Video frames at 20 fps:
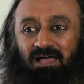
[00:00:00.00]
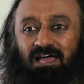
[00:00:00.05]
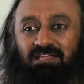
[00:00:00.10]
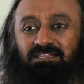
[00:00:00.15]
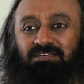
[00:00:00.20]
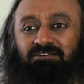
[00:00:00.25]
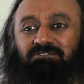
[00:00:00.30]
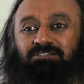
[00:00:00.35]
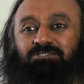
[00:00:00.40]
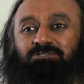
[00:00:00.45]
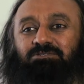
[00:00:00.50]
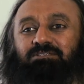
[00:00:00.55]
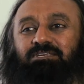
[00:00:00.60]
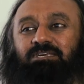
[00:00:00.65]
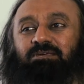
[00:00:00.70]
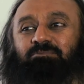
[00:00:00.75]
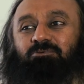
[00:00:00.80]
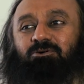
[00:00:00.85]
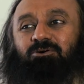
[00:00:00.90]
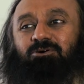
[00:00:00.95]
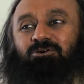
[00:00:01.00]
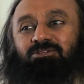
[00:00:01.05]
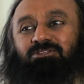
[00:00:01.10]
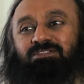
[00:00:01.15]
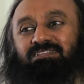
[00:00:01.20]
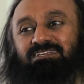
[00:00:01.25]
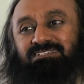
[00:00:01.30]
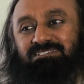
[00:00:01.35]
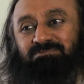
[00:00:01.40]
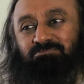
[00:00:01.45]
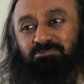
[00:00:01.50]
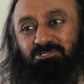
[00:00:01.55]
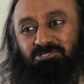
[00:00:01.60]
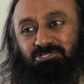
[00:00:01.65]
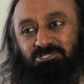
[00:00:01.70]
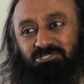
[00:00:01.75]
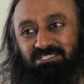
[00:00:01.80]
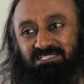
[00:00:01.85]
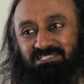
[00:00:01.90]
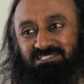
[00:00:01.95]
I think we should keep all these
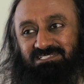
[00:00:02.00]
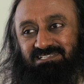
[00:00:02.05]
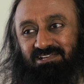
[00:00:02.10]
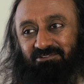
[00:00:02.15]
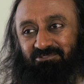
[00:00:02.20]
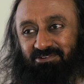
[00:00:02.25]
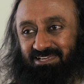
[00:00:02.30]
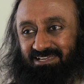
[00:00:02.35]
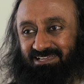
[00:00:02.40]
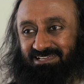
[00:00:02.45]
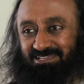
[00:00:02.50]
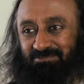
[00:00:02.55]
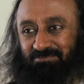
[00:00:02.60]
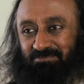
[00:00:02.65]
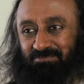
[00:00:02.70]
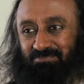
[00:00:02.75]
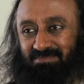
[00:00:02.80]
prejudices away.